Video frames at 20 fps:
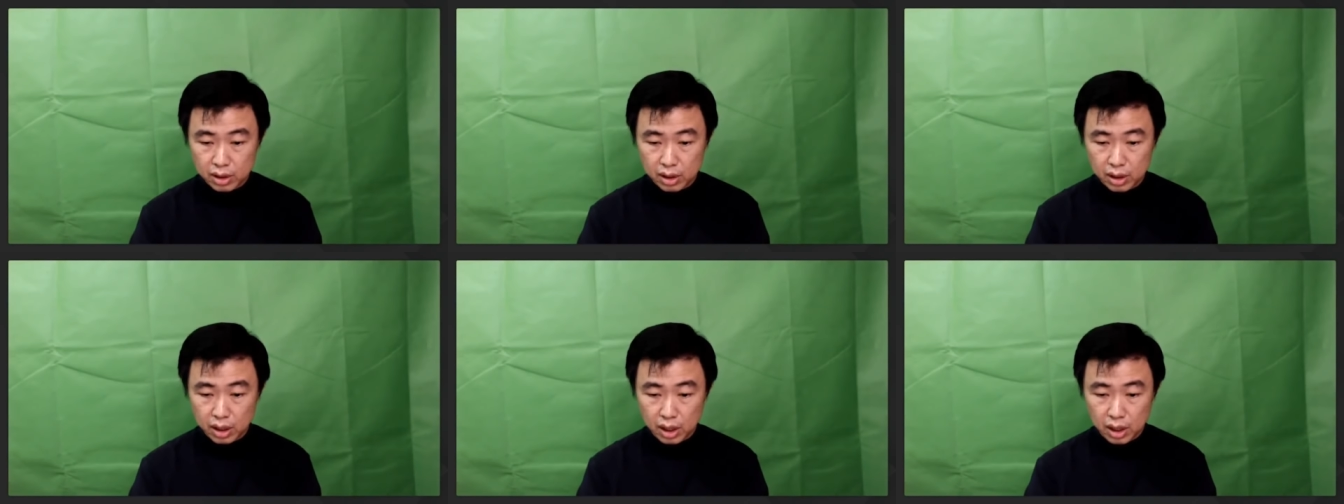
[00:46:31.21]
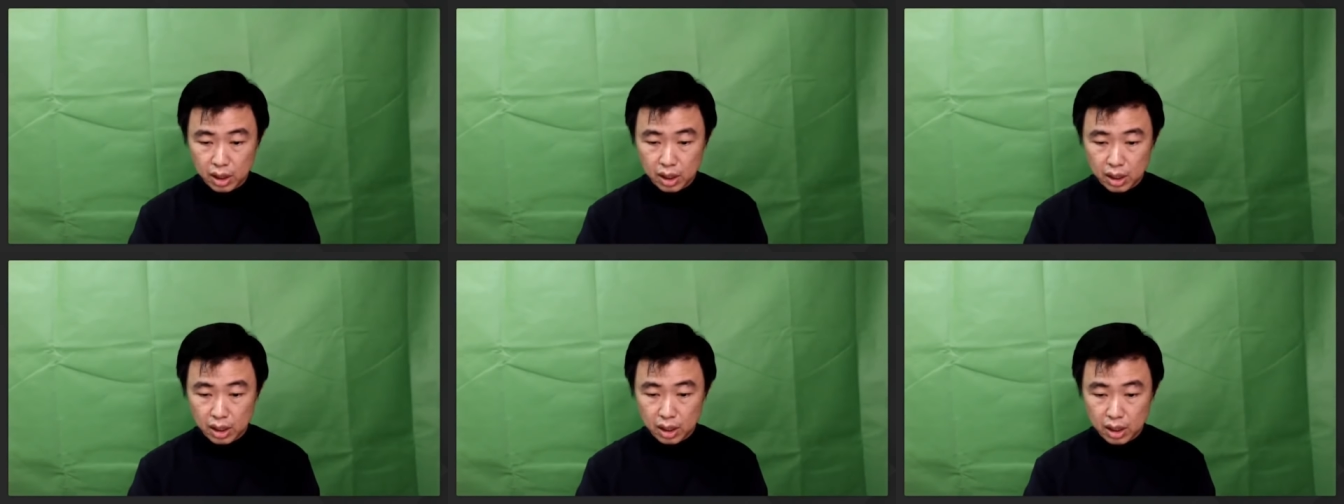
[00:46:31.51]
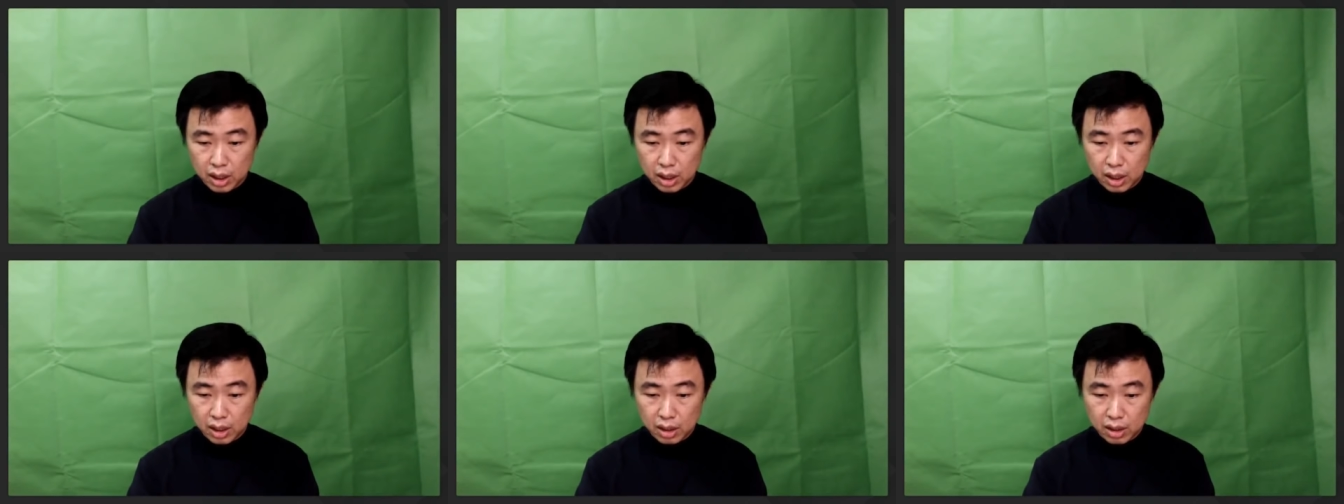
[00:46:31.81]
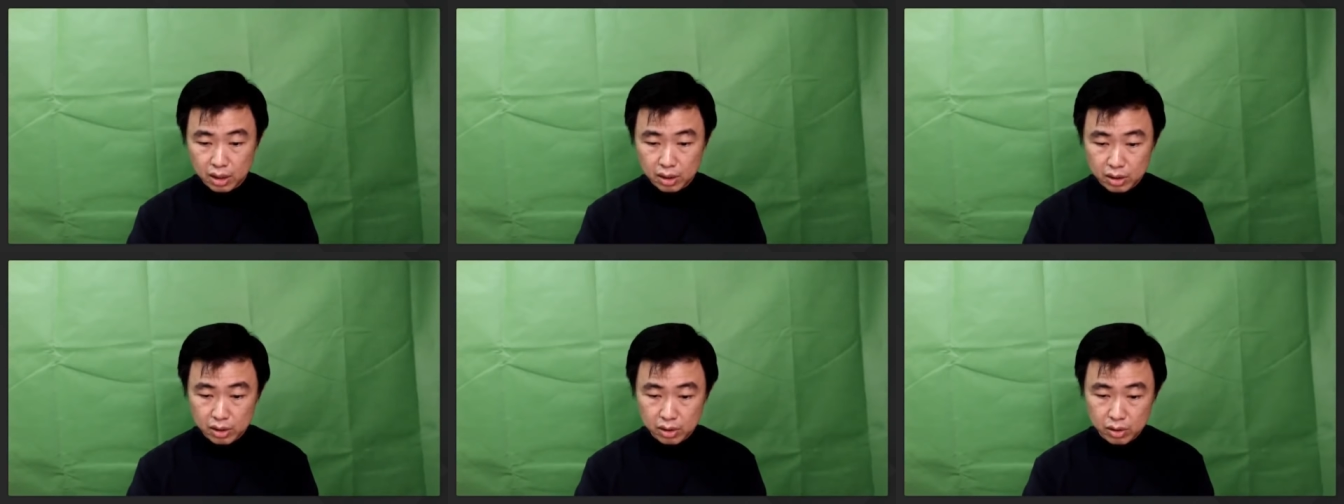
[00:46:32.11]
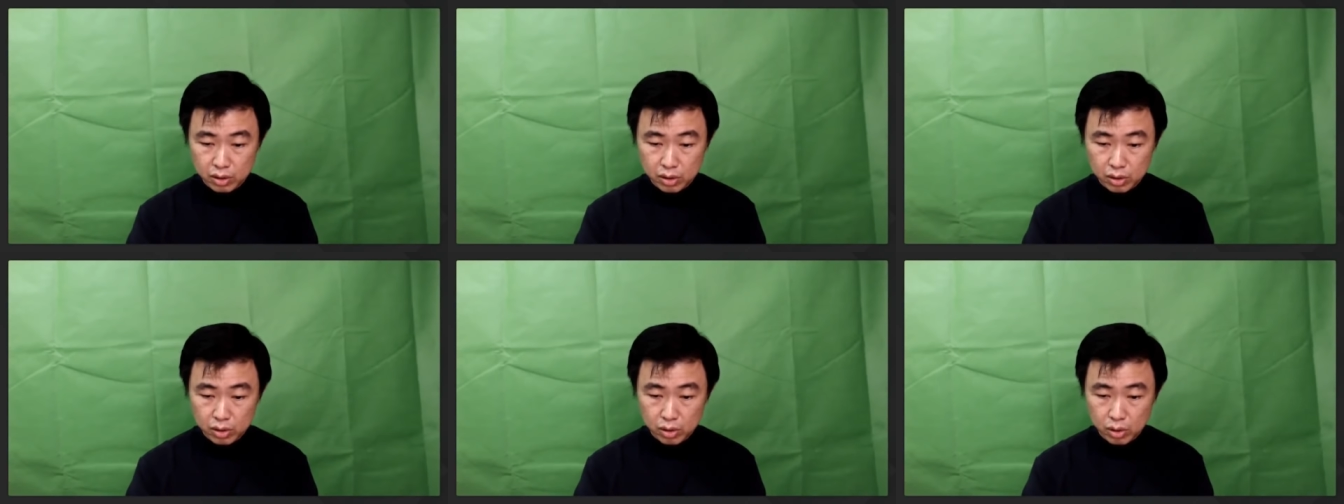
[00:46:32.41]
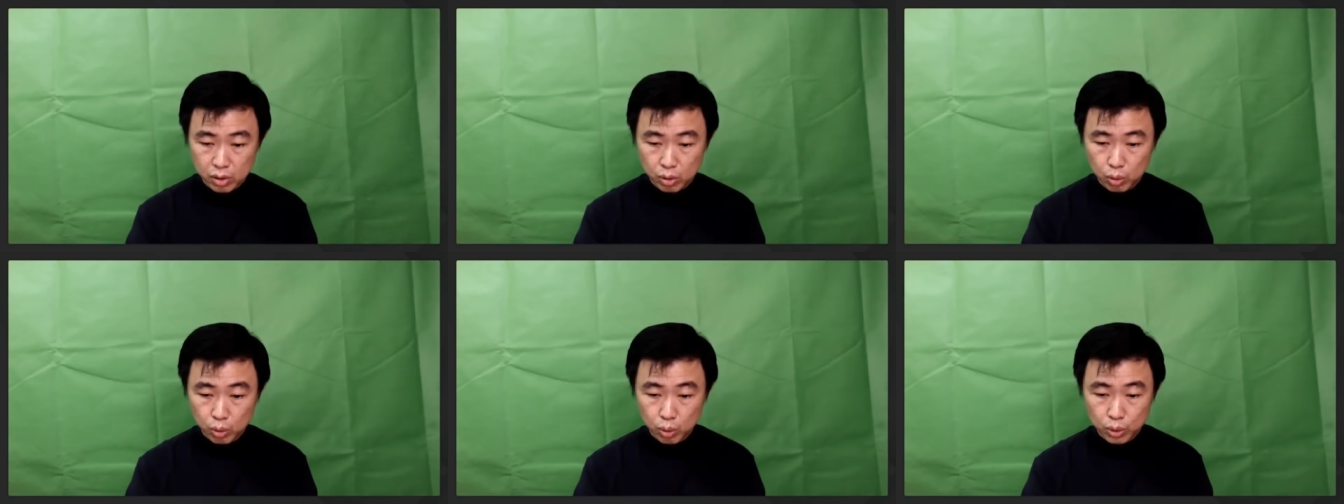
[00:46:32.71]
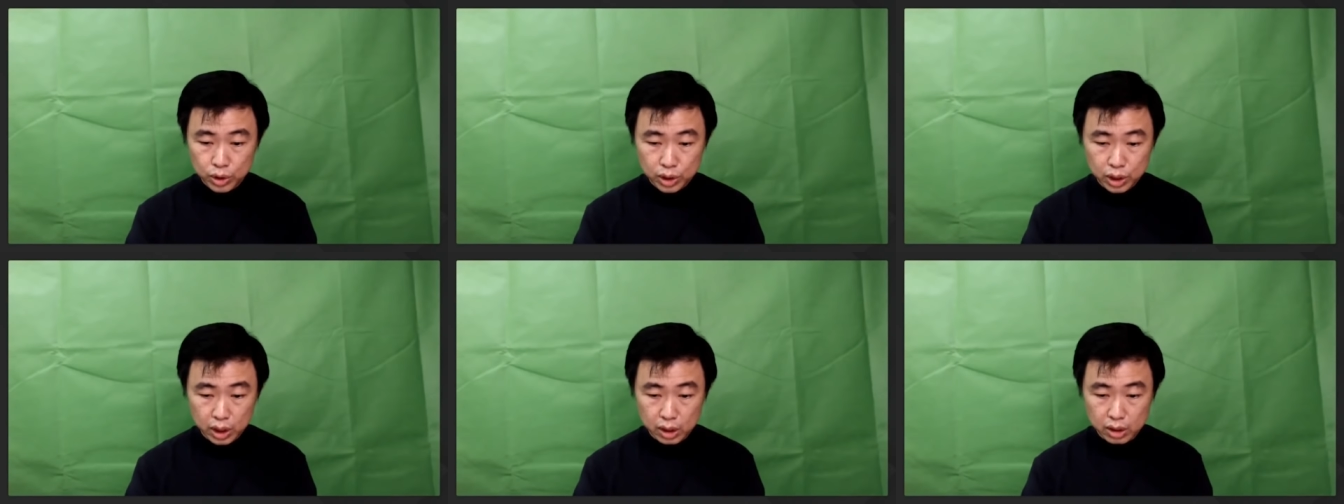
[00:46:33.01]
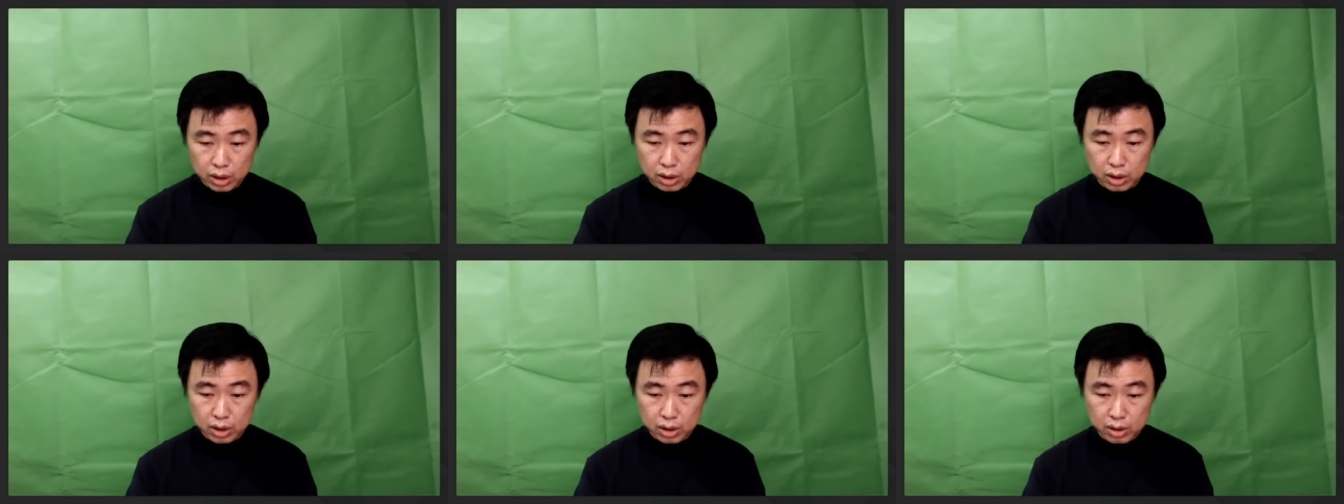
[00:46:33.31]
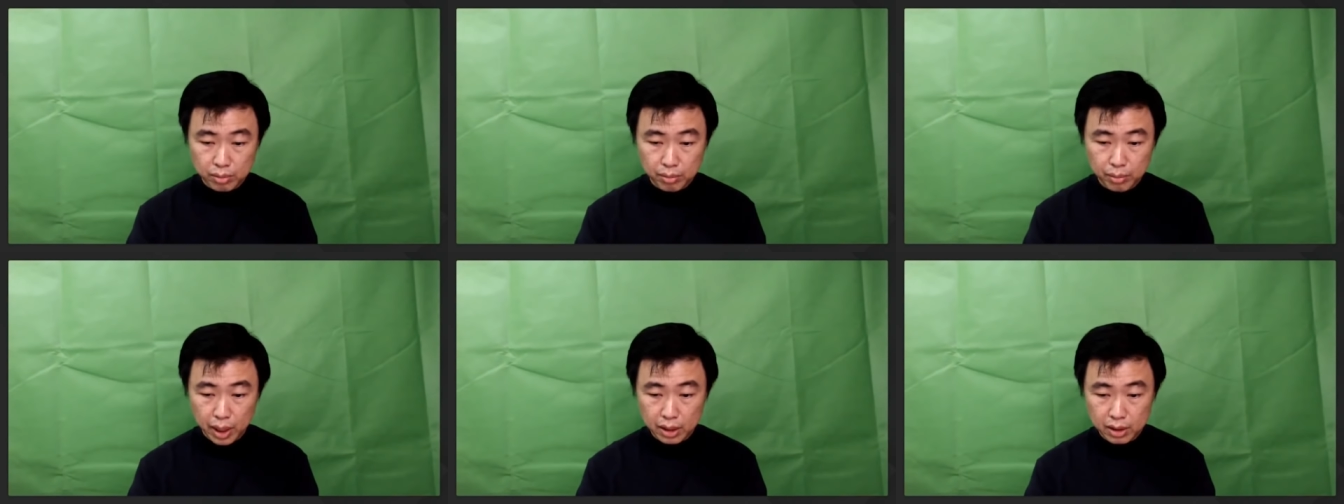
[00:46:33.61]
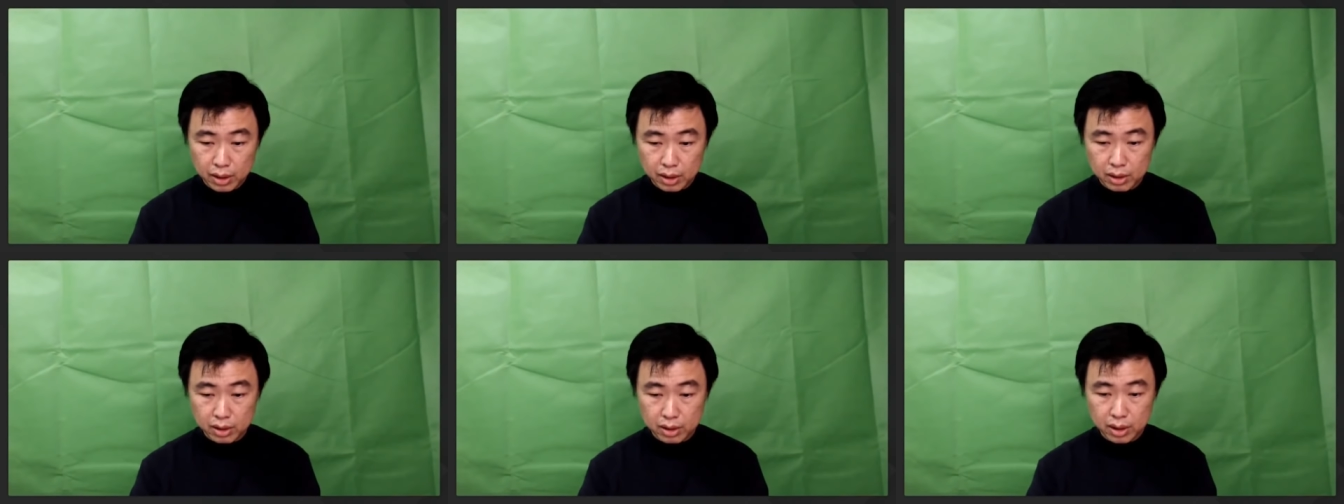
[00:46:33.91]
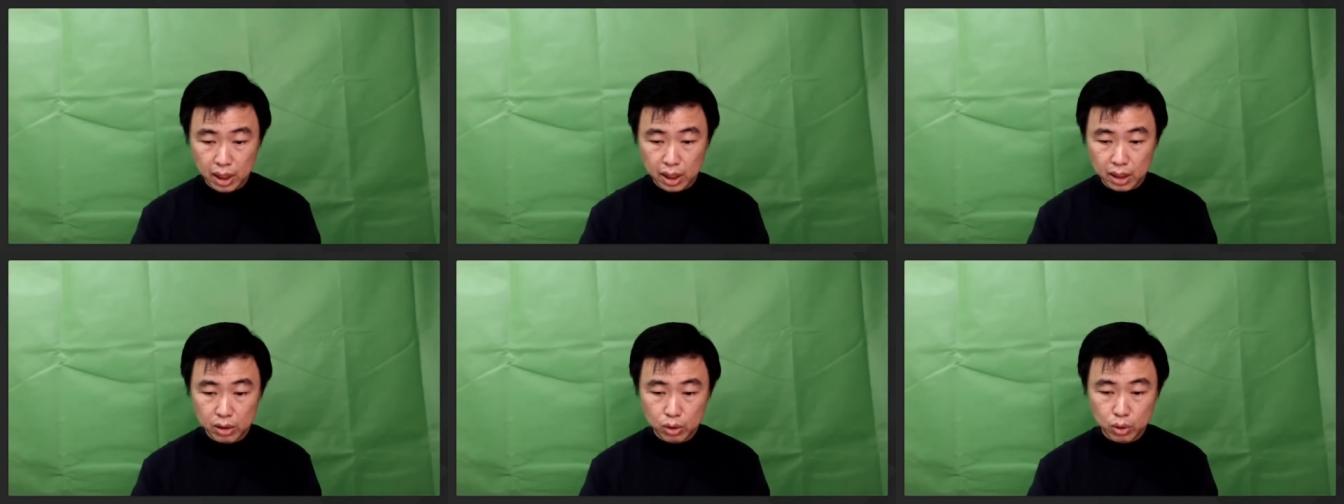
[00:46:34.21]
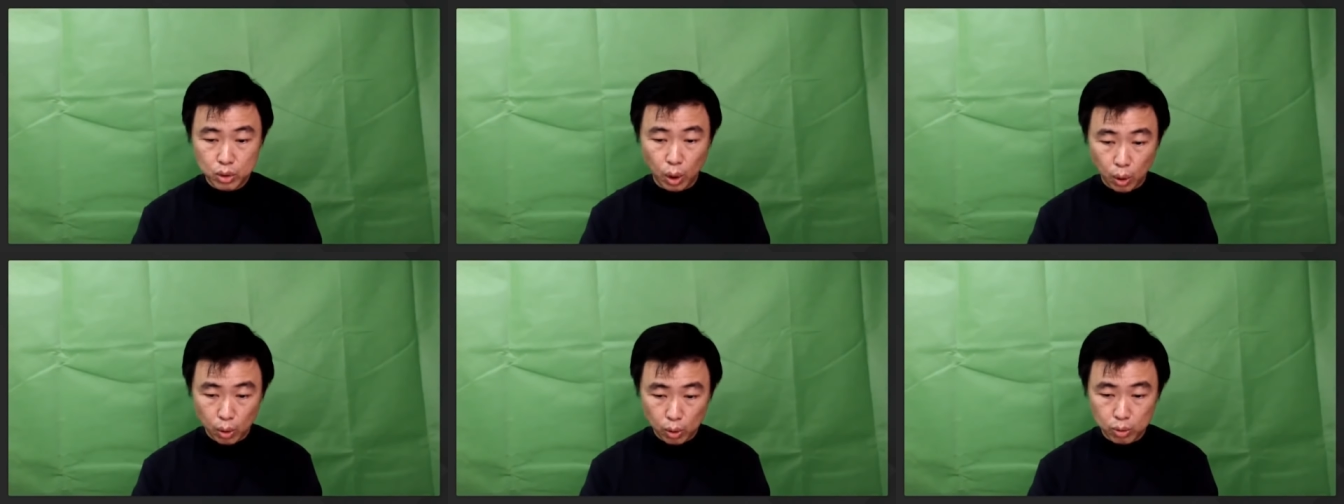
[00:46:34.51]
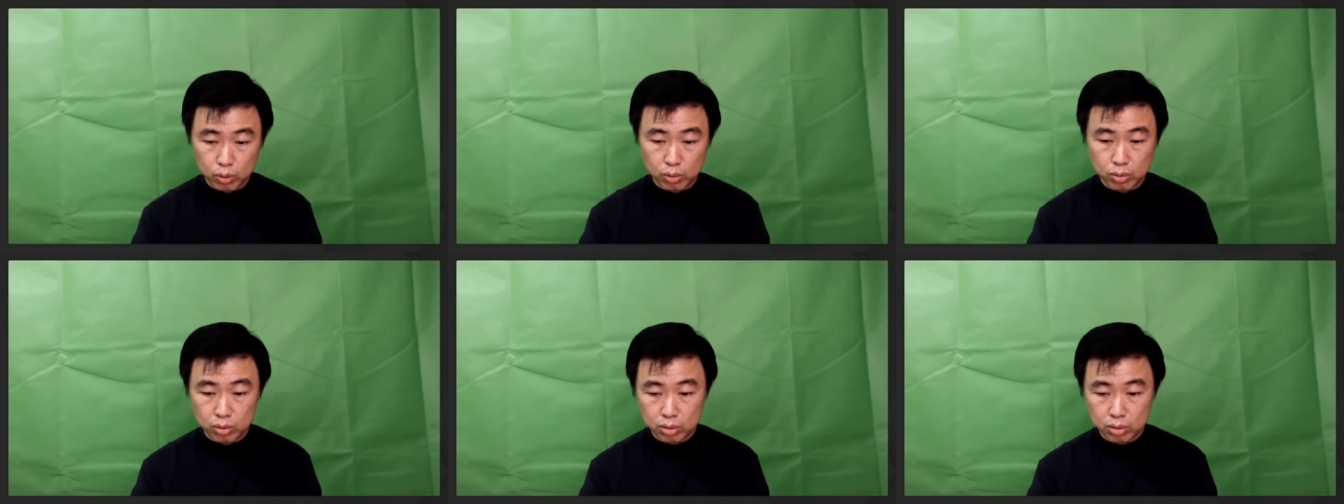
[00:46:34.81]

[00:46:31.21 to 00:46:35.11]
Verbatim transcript: Uh, Wu Chen, Man is Ding Chou.